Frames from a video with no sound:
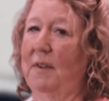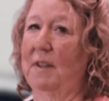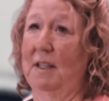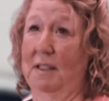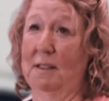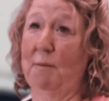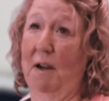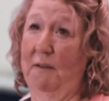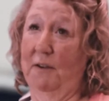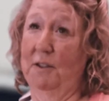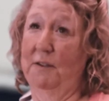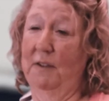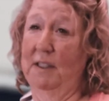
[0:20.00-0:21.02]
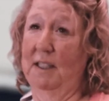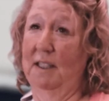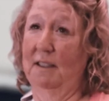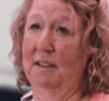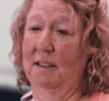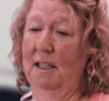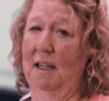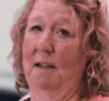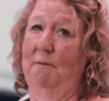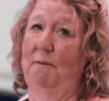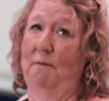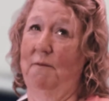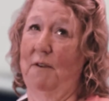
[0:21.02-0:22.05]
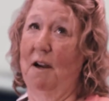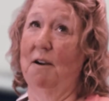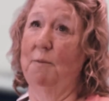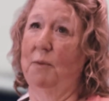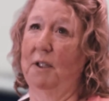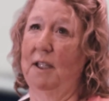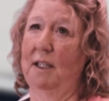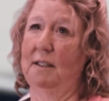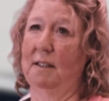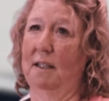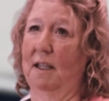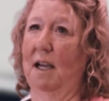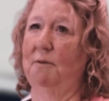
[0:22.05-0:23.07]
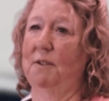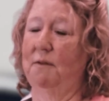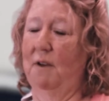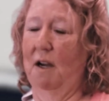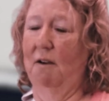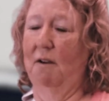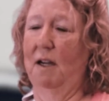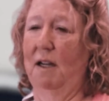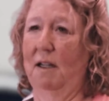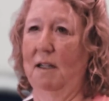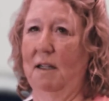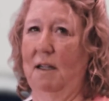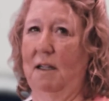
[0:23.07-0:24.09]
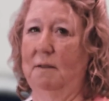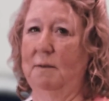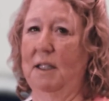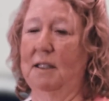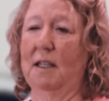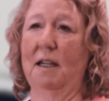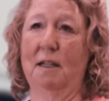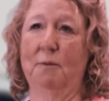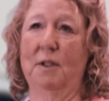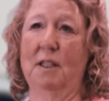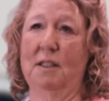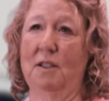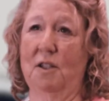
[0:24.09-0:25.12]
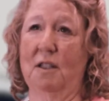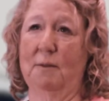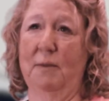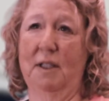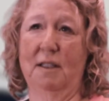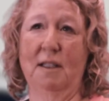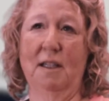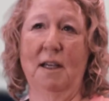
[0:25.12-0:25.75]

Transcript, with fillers: This is my first visit, and I'm very pleased. Like I was very uh, excited with his adjustment.